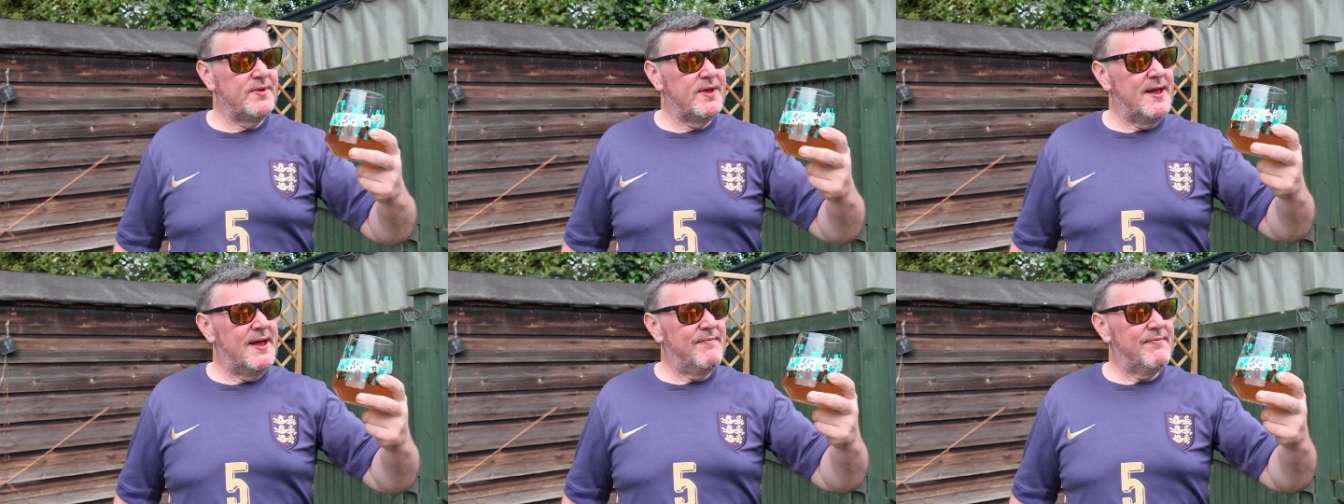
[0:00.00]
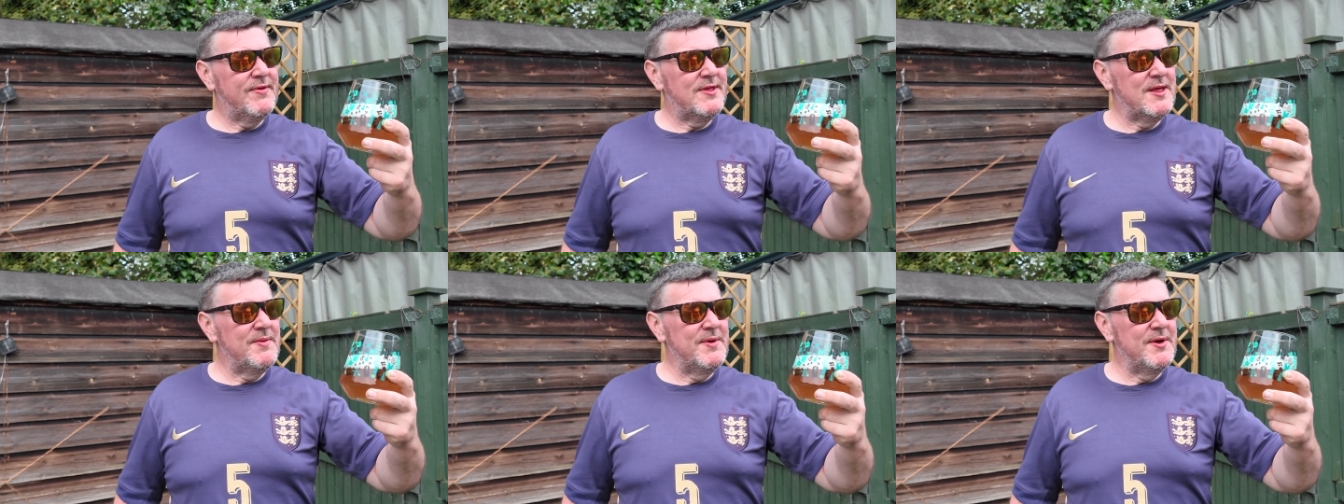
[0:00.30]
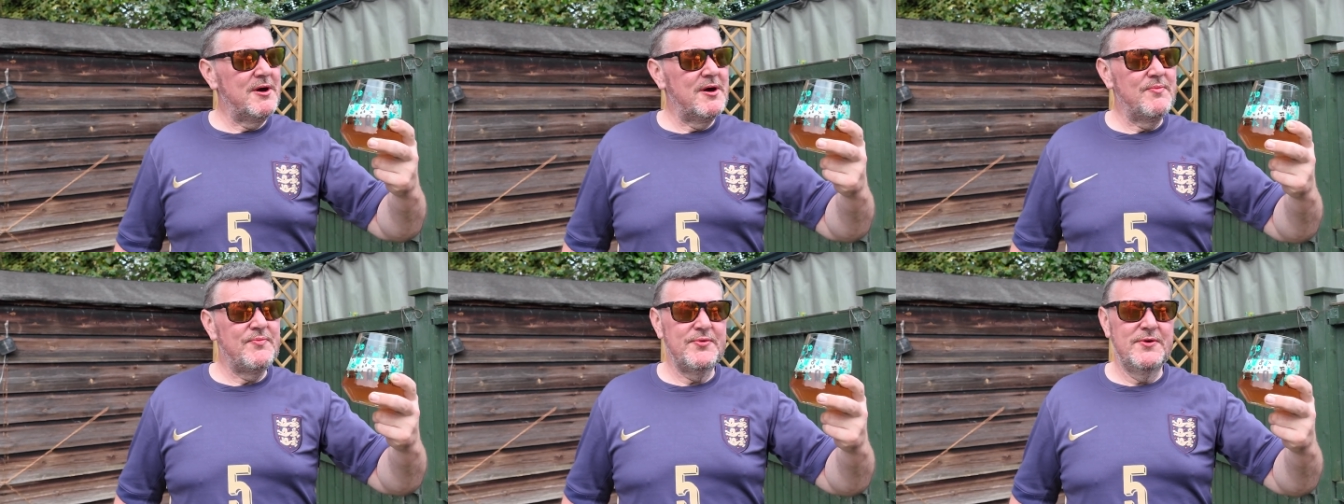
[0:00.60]
And for something
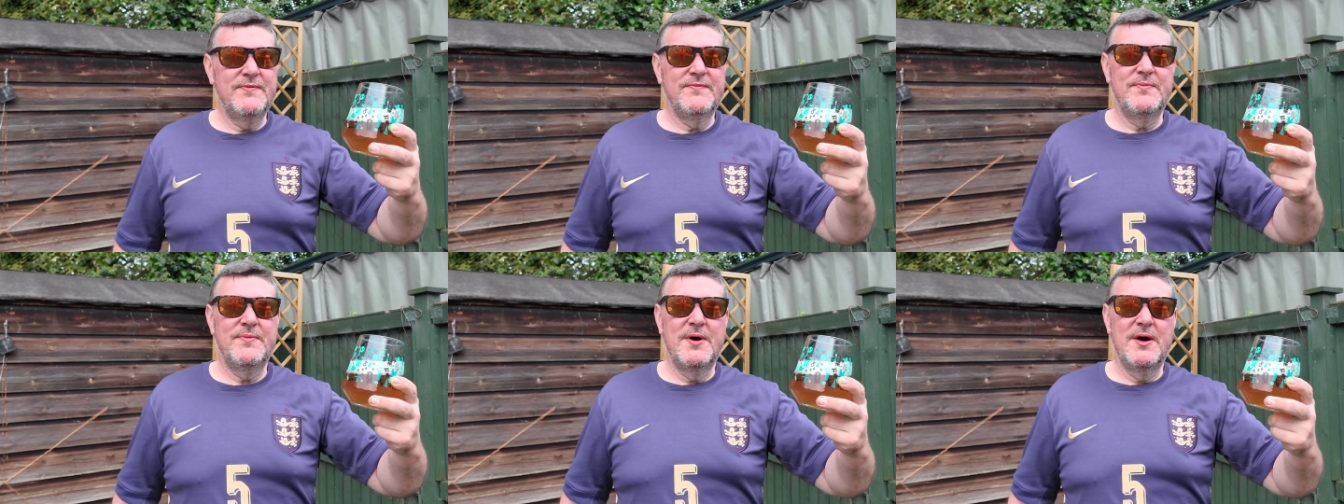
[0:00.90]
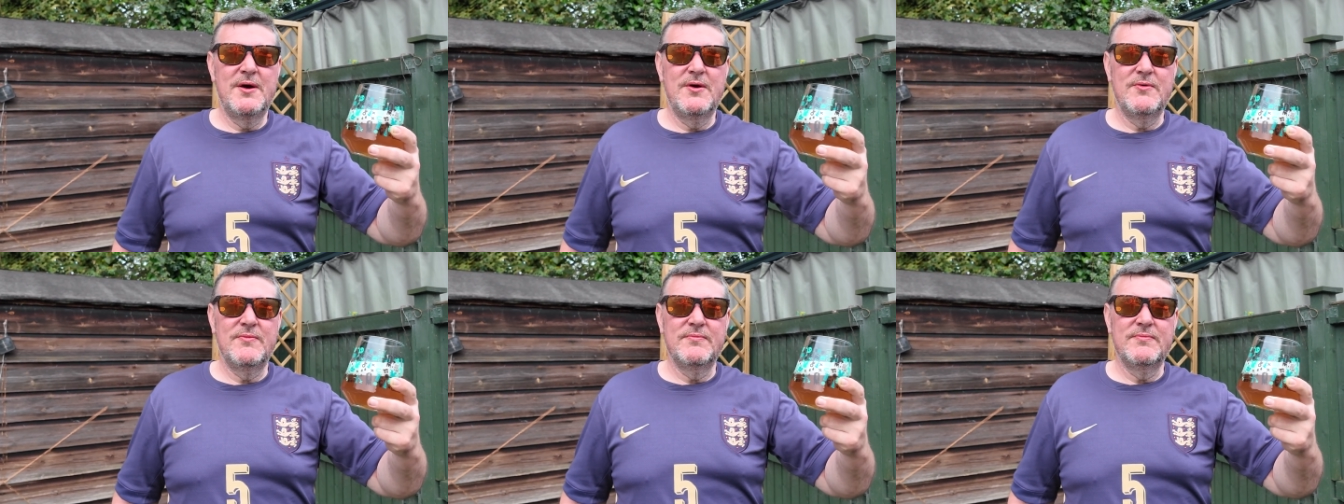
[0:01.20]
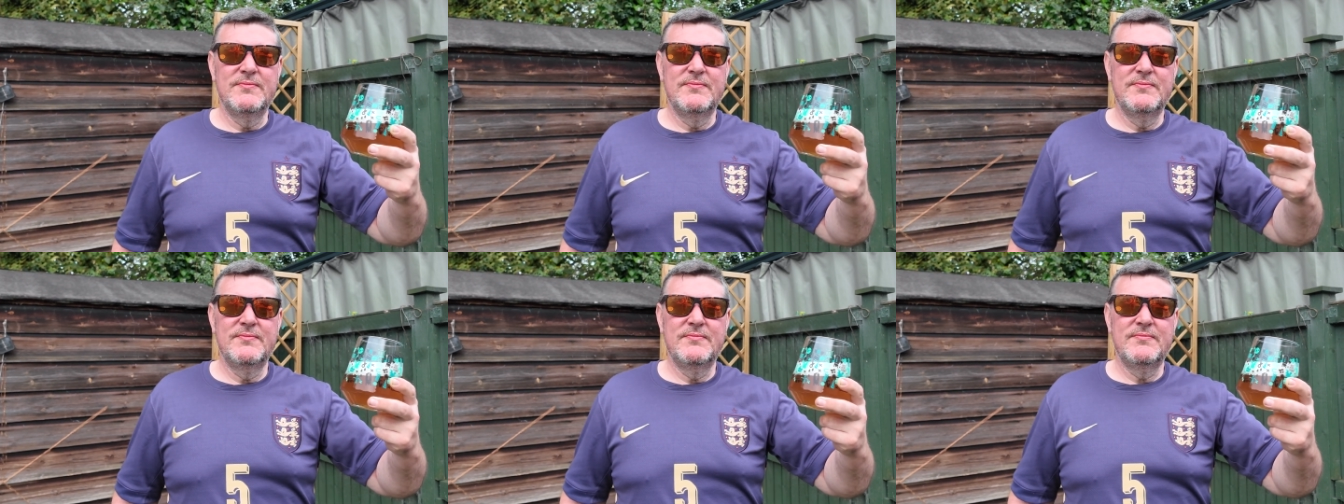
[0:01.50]
I brewed from home,
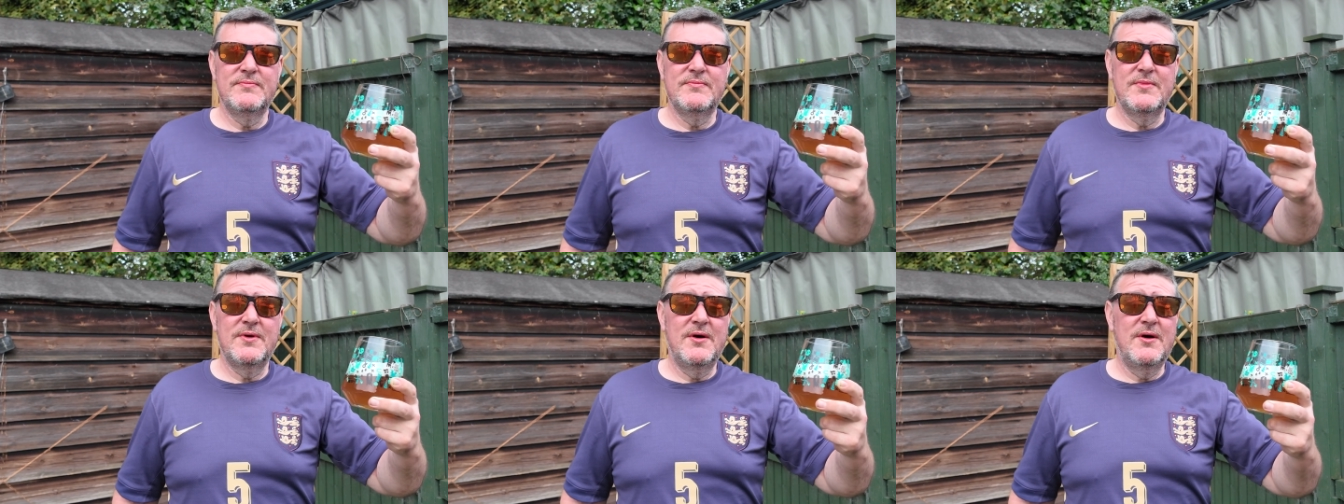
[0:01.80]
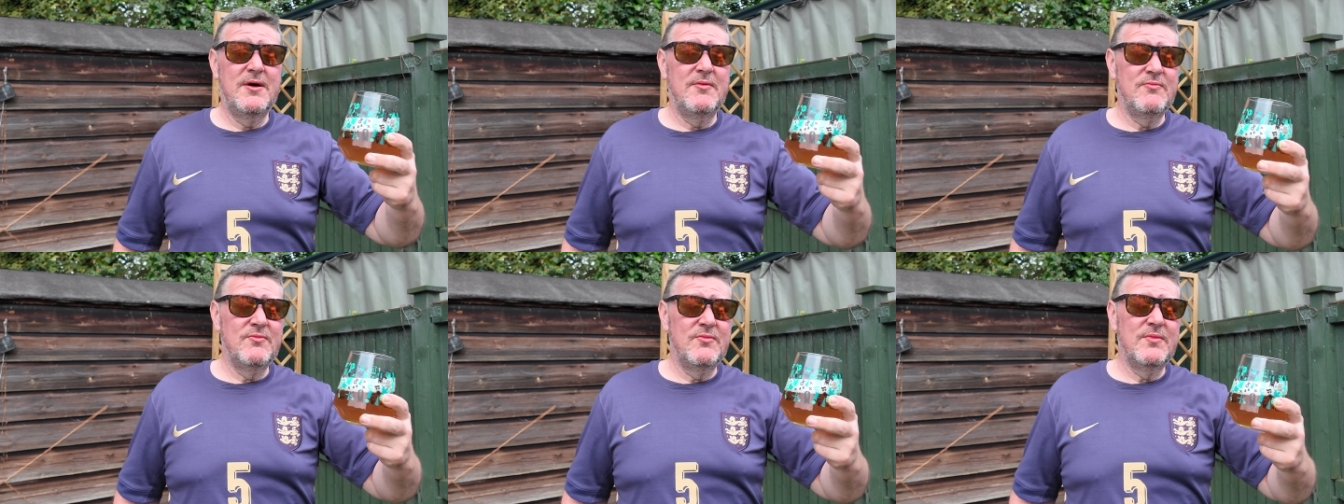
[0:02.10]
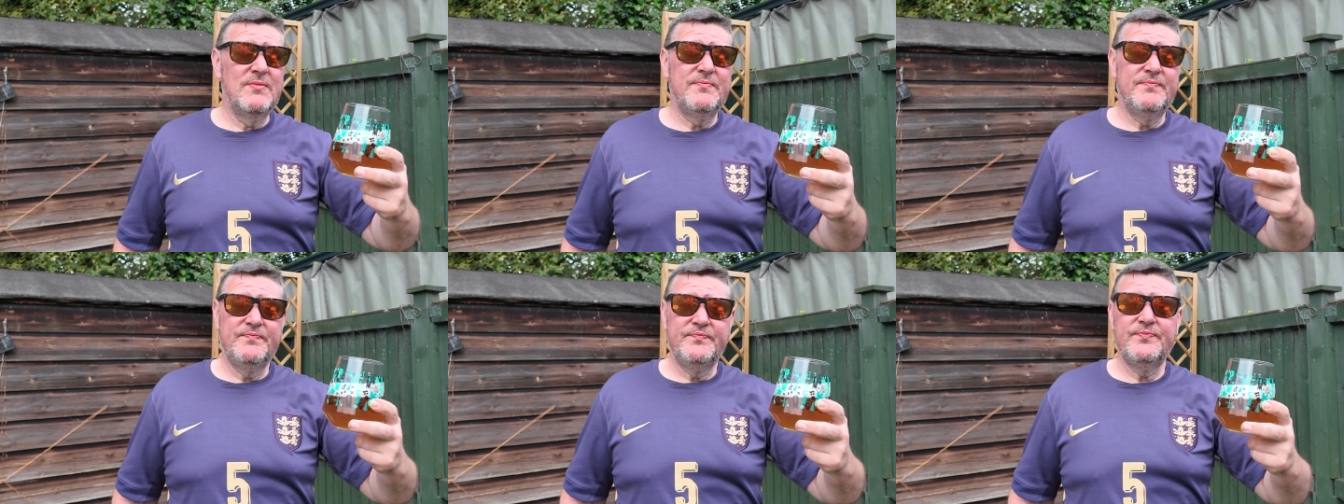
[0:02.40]
I'm
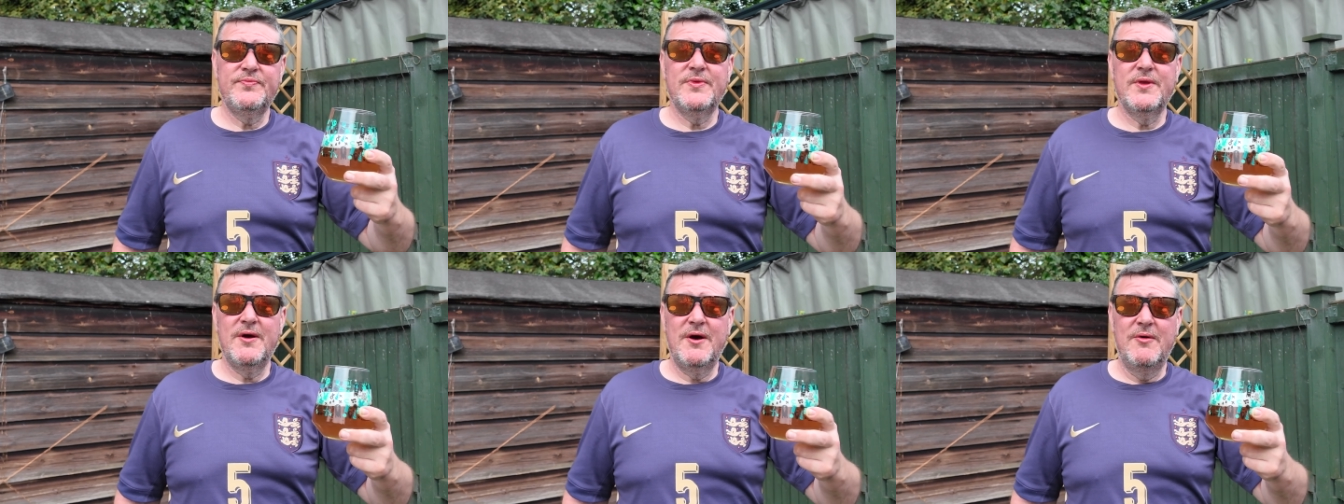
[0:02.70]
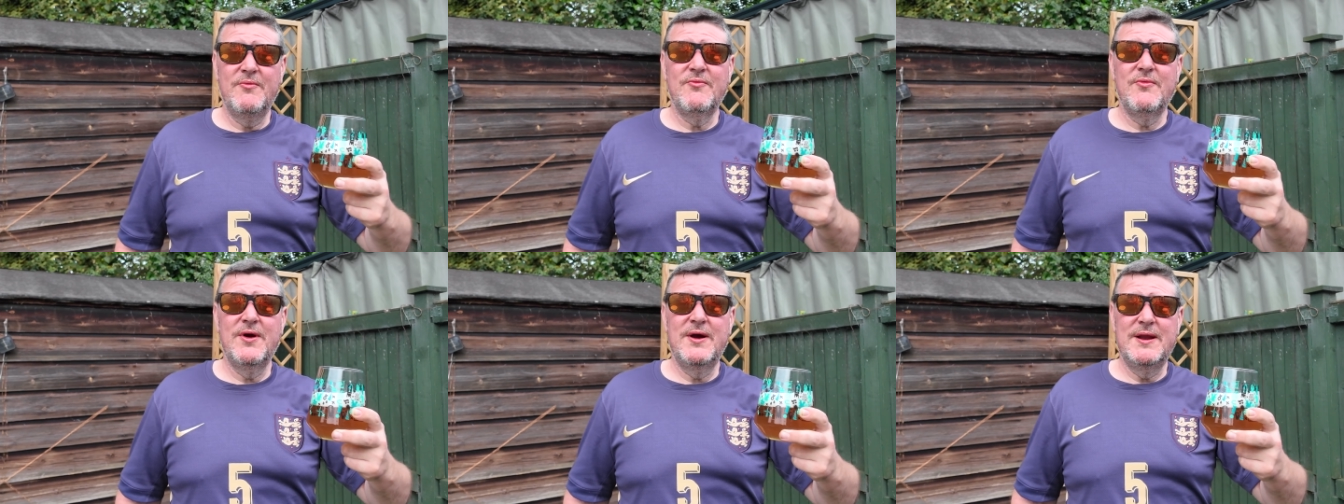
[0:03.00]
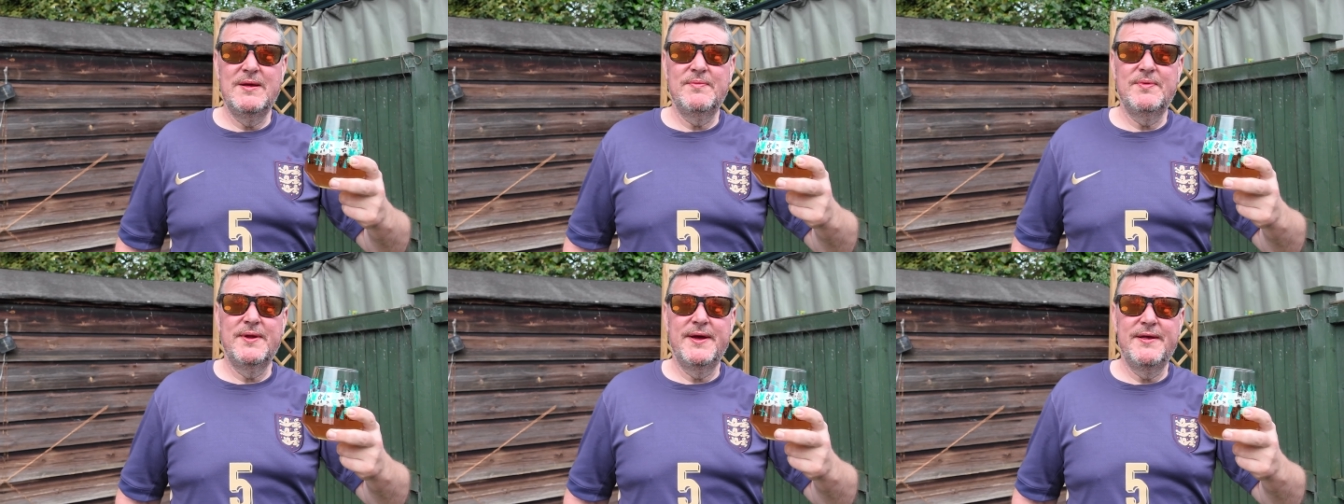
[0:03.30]

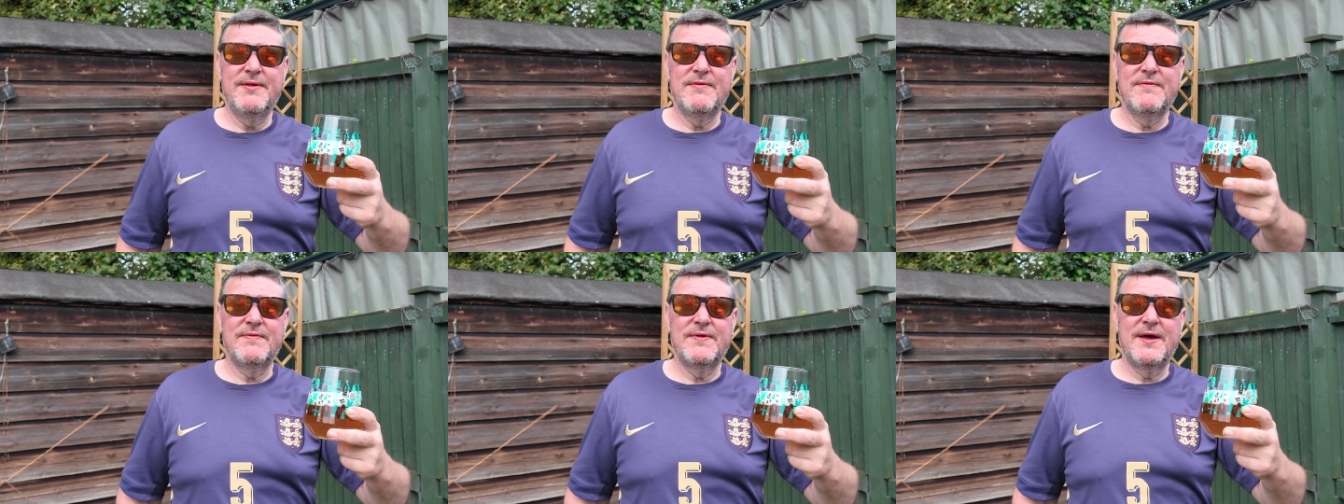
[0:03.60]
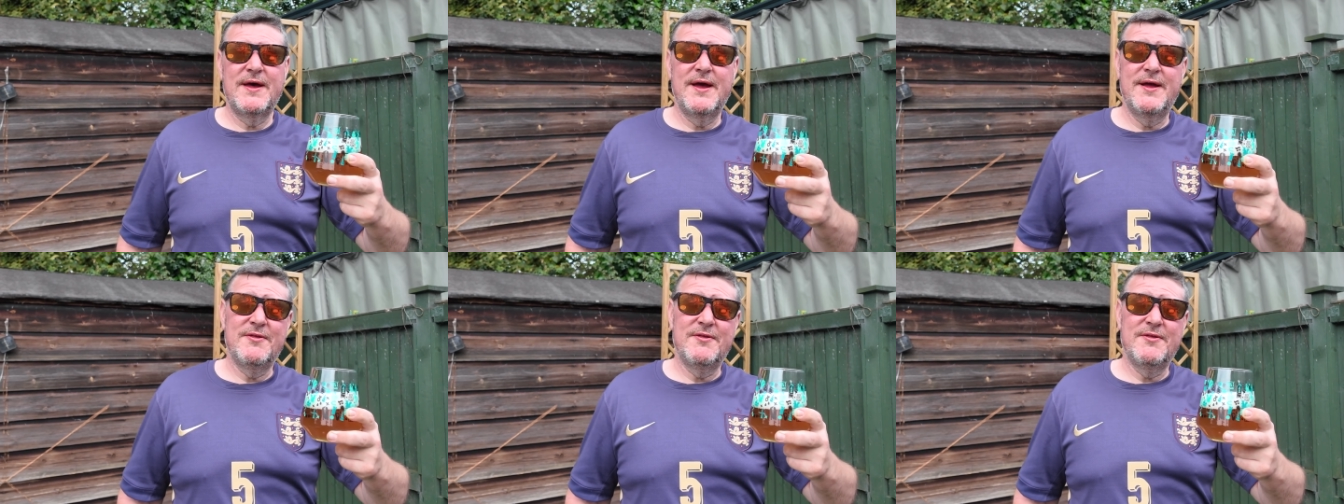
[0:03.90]
really pleased with that.